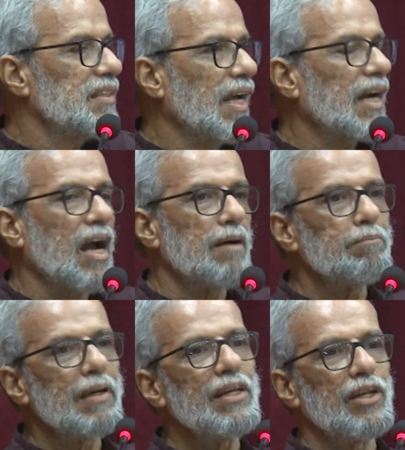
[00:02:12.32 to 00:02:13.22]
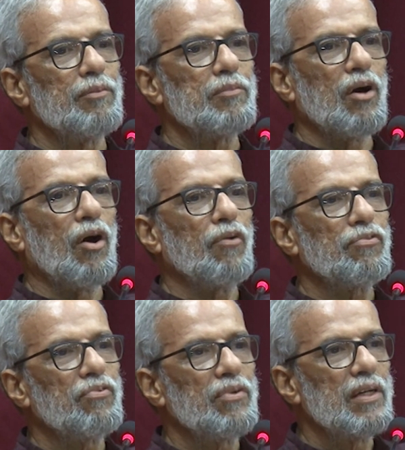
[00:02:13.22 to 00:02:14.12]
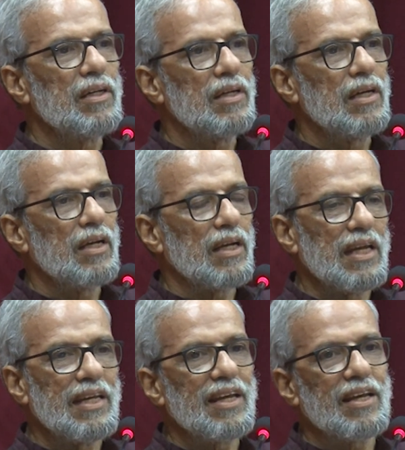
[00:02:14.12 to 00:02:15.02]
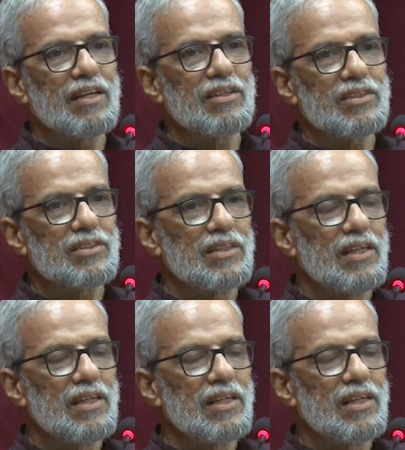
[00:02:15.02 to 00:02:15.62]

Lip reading: a compendium of indicators.